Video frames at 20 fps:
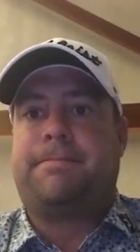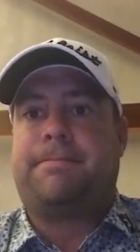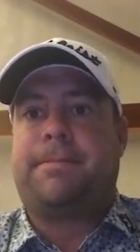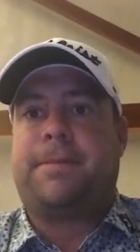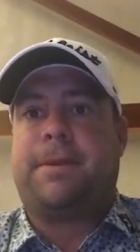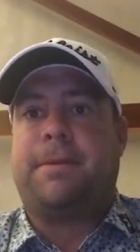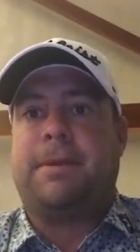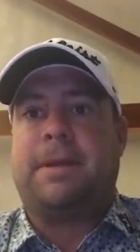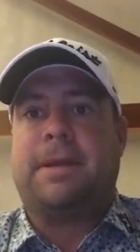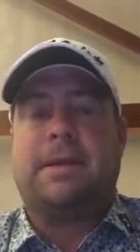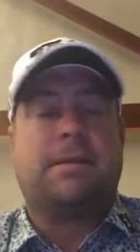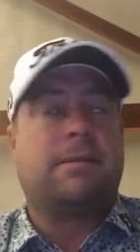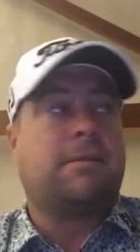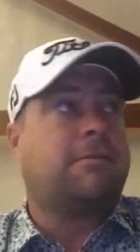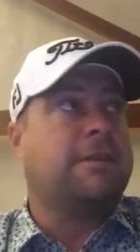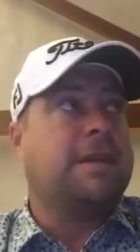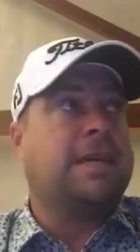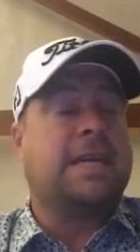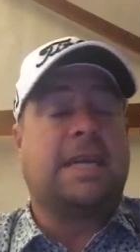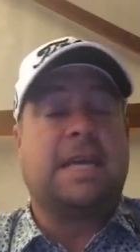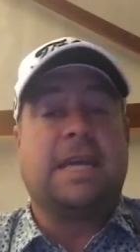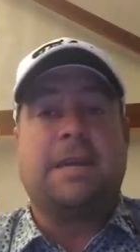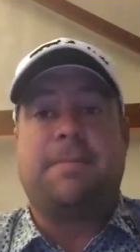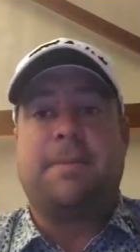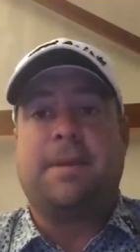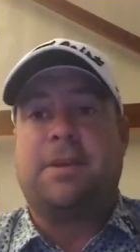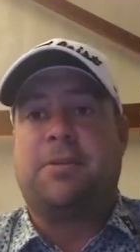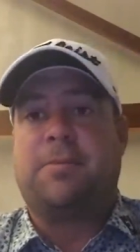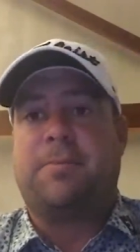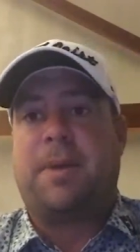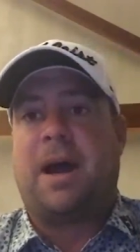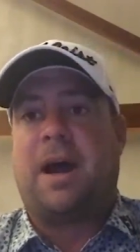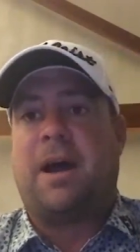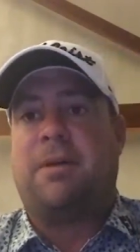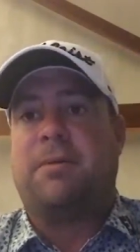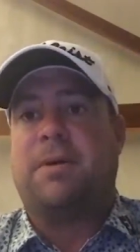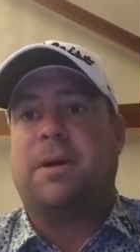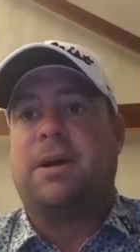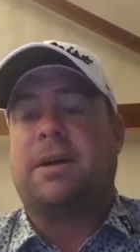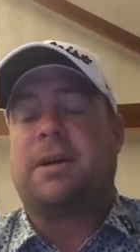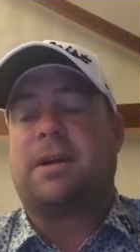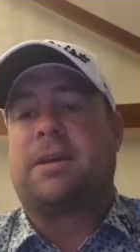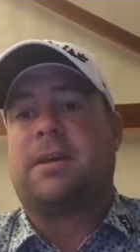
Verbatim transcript: doing greenkeeping or bar work.